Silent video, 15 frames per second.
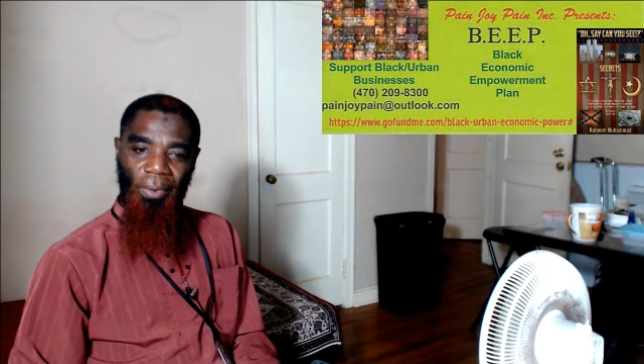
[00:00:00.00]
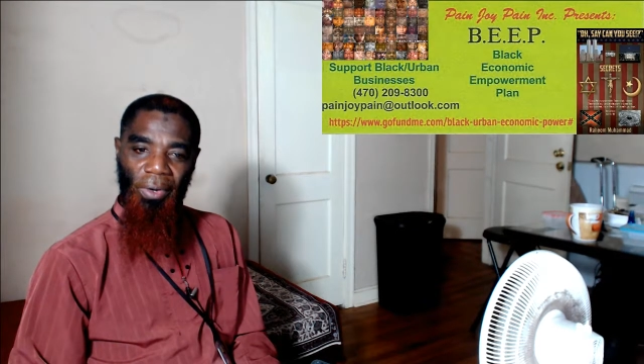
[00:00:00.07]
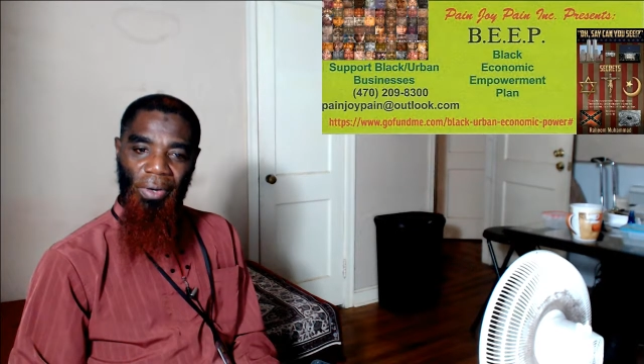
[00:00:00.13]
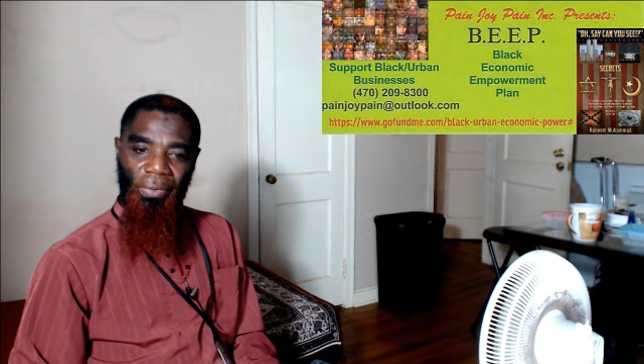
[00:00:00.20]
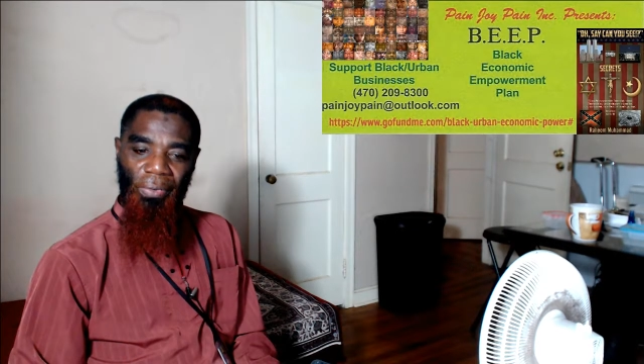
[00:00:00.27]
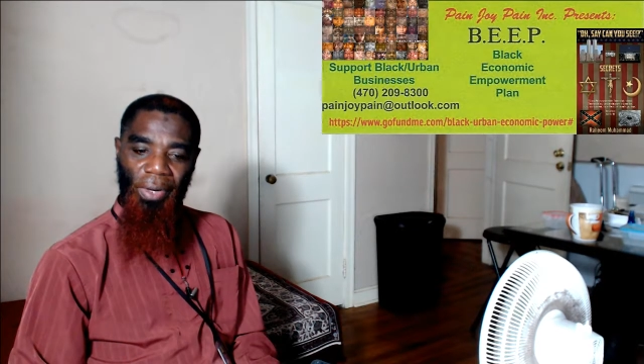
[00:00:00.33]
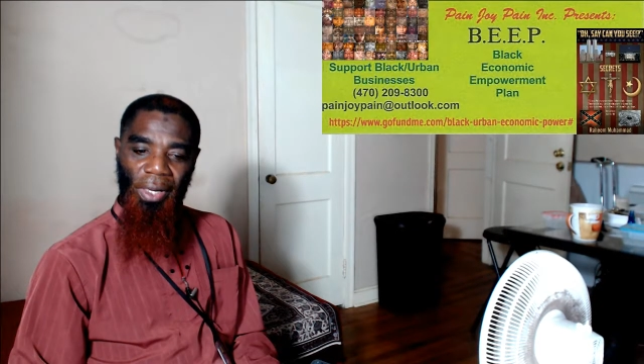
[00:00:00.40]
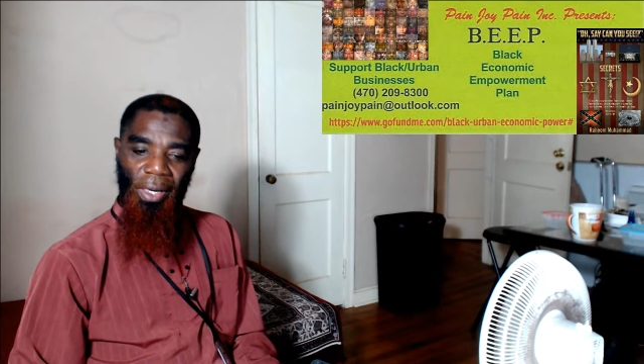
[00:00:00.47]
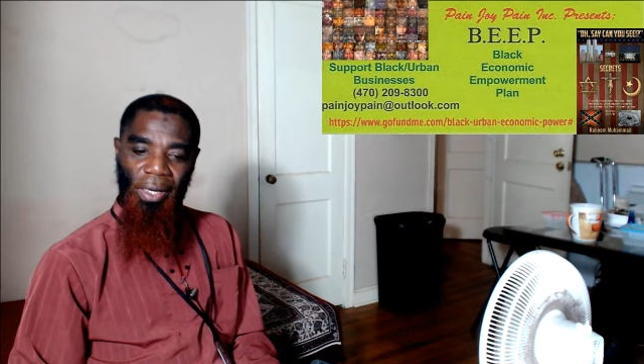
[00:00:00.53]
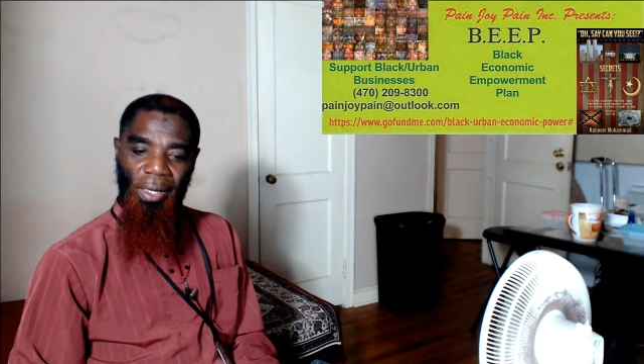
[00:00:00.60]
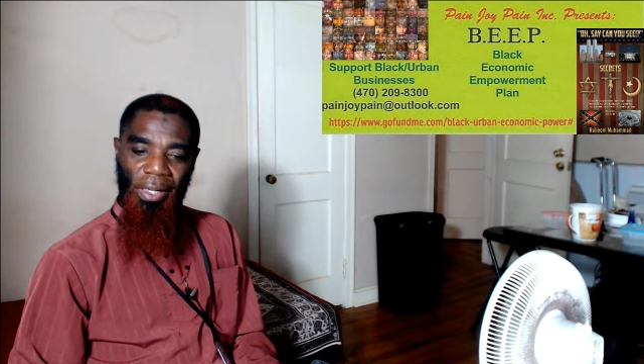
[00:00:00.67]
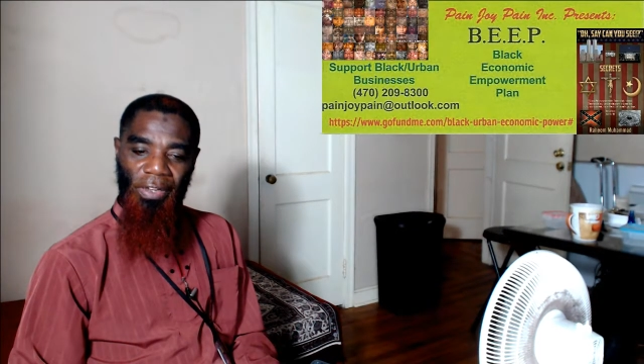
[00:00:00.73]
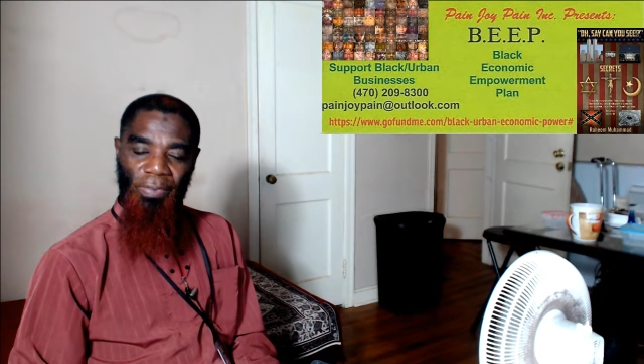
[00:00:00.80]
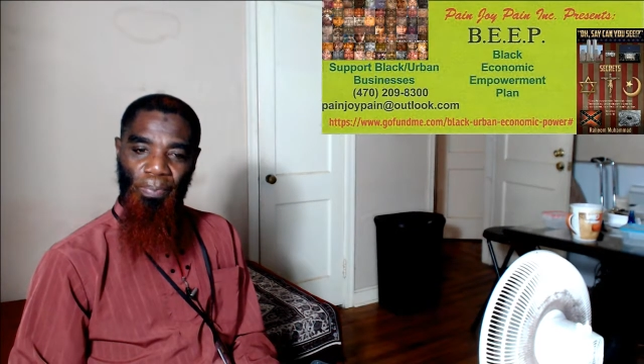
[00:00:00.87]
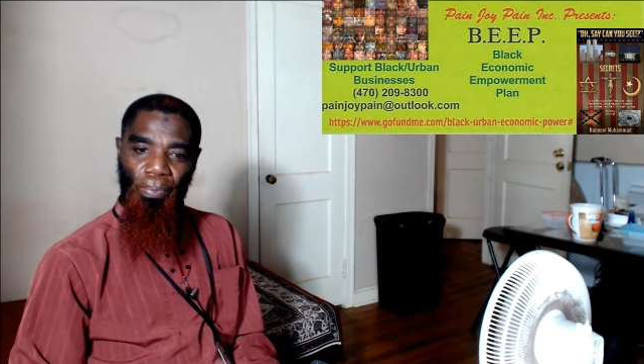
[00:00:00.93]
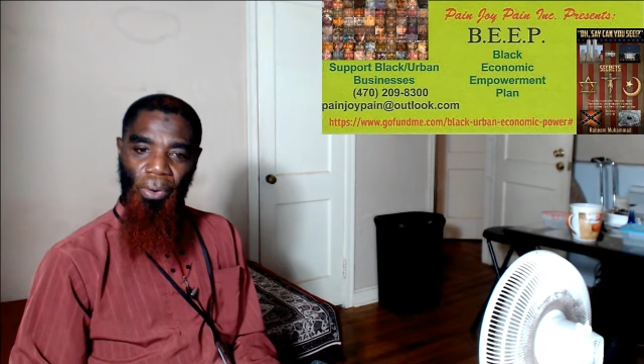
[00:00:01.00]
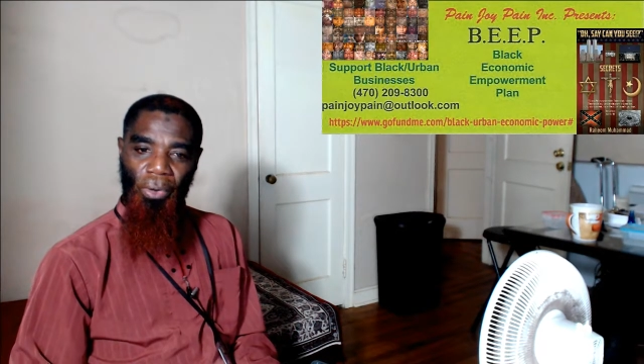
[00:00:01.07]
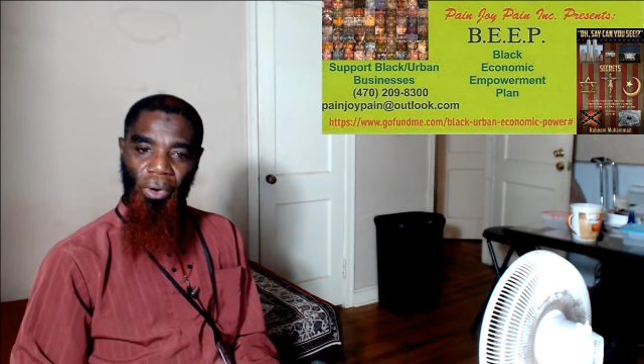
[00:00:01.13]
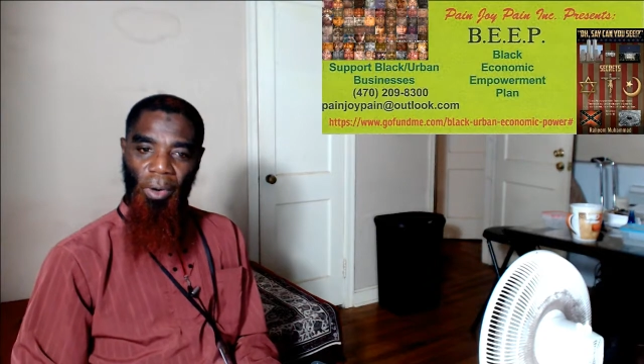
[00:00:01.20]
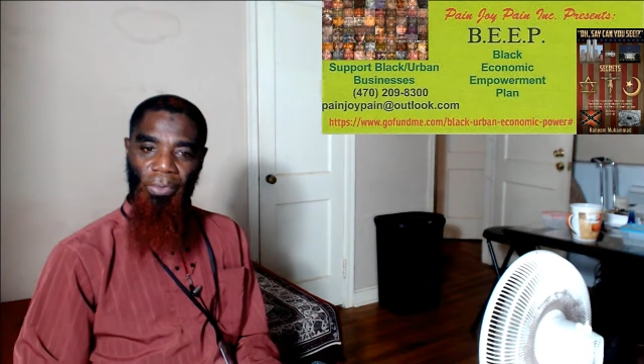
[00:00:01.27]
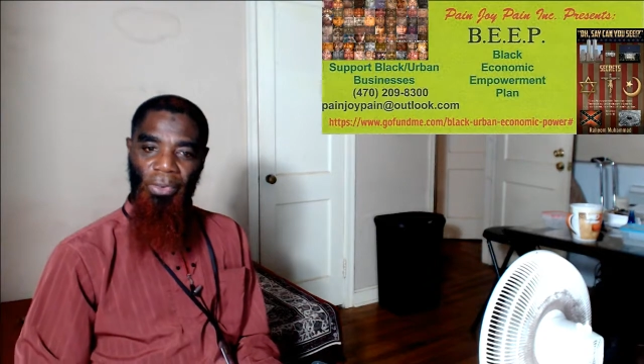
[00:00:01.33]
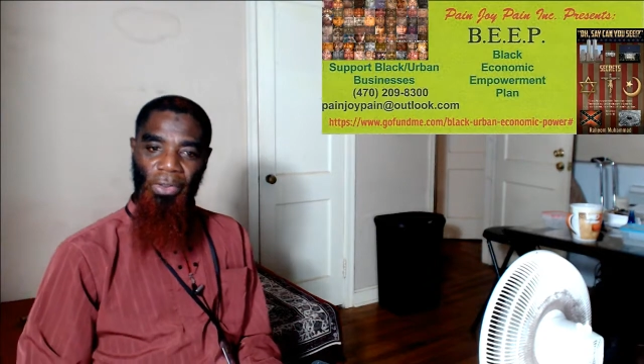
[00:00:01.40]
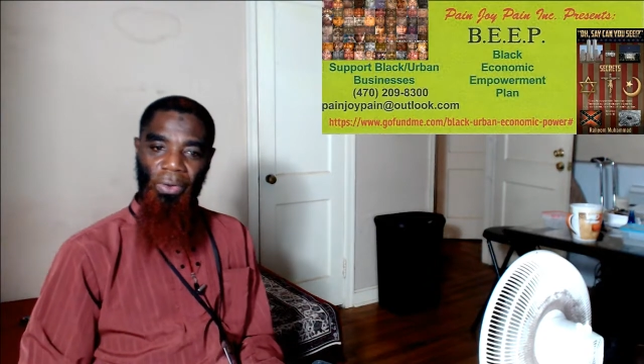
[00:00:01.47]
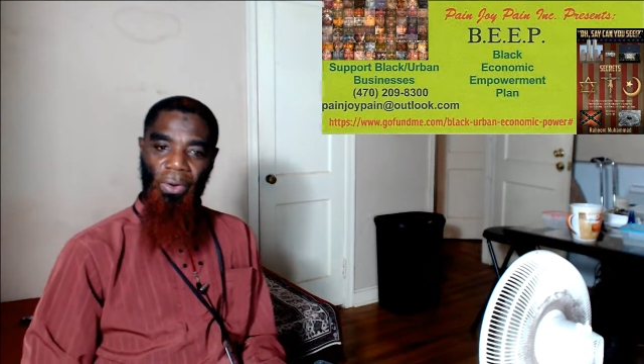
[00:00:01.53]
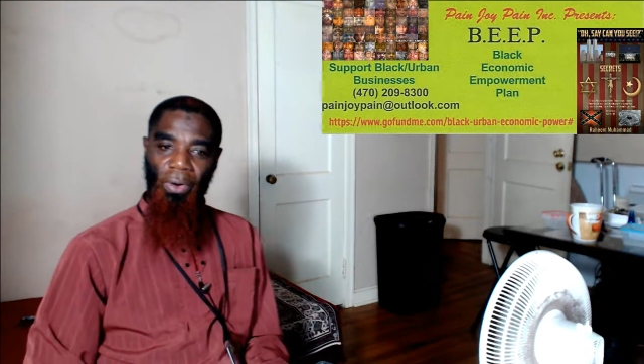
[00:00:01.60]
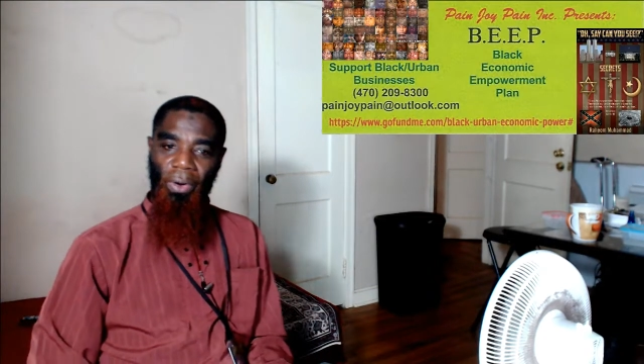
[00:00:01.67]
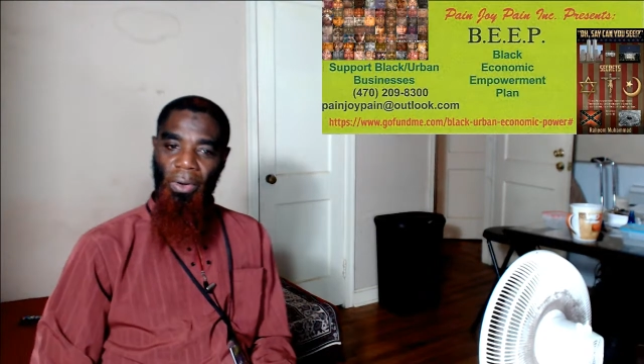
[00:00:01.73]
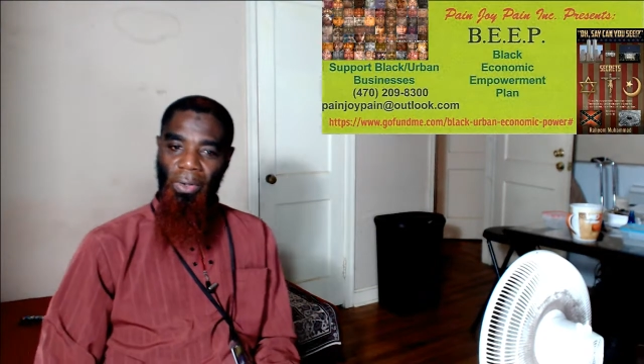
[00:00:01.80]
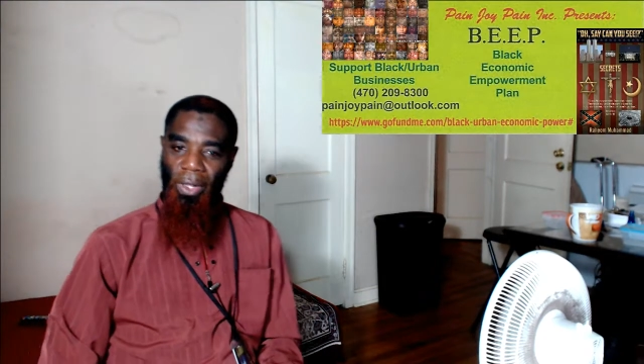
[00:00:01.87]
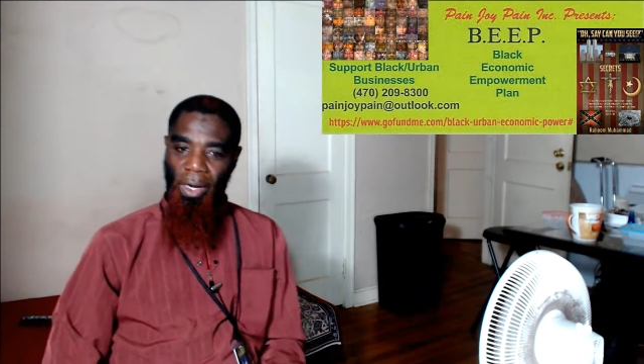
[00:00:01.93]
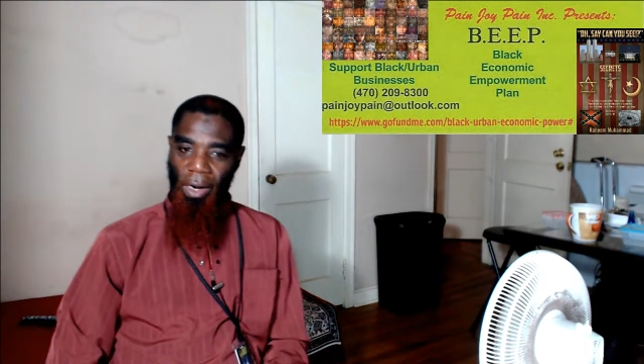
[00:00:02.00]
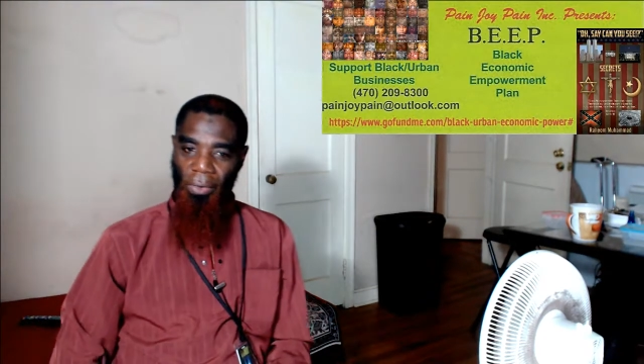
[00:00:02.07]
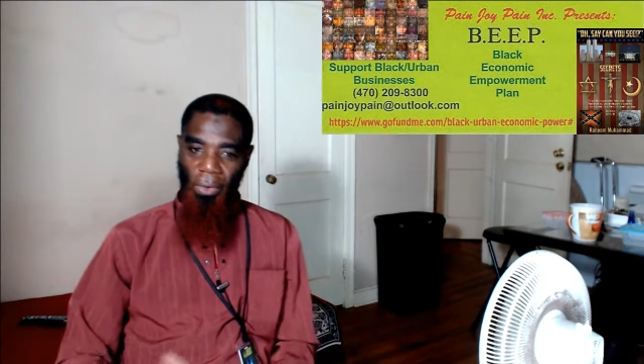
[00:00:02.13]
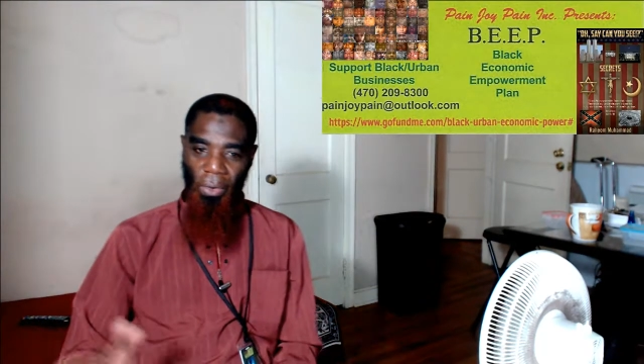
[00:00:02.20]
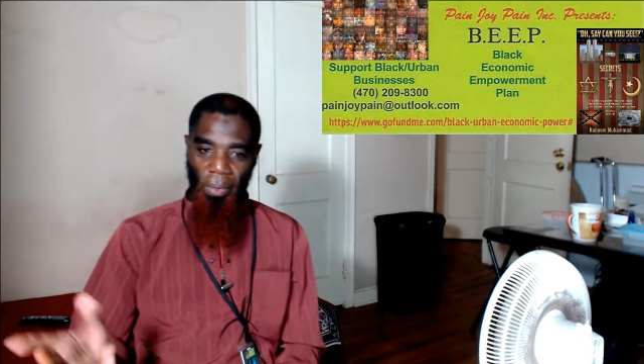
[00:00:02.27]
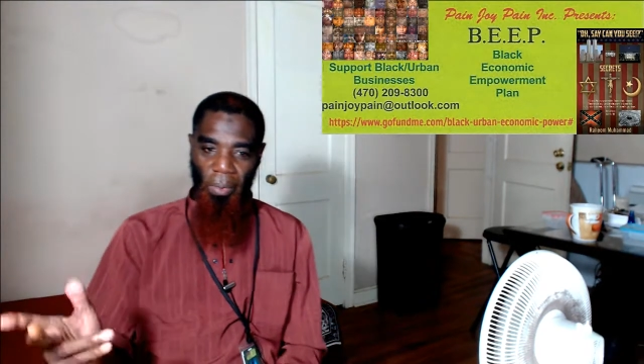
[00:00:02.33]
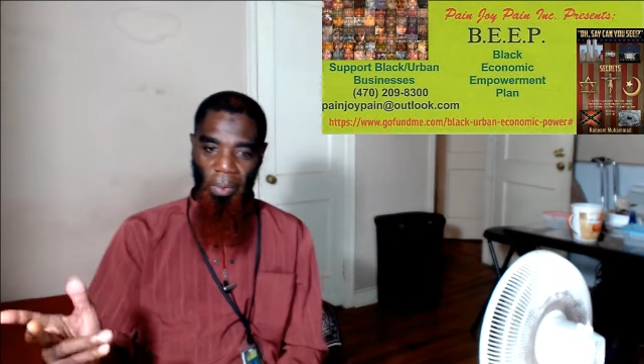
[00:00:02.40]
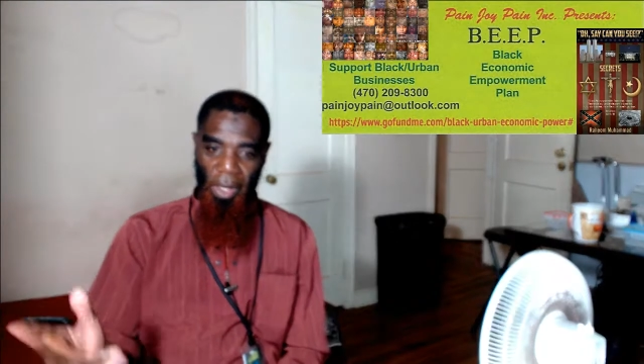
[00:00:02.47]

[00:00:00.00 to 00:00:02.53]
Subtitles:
going to read this poem to you all that I wrote.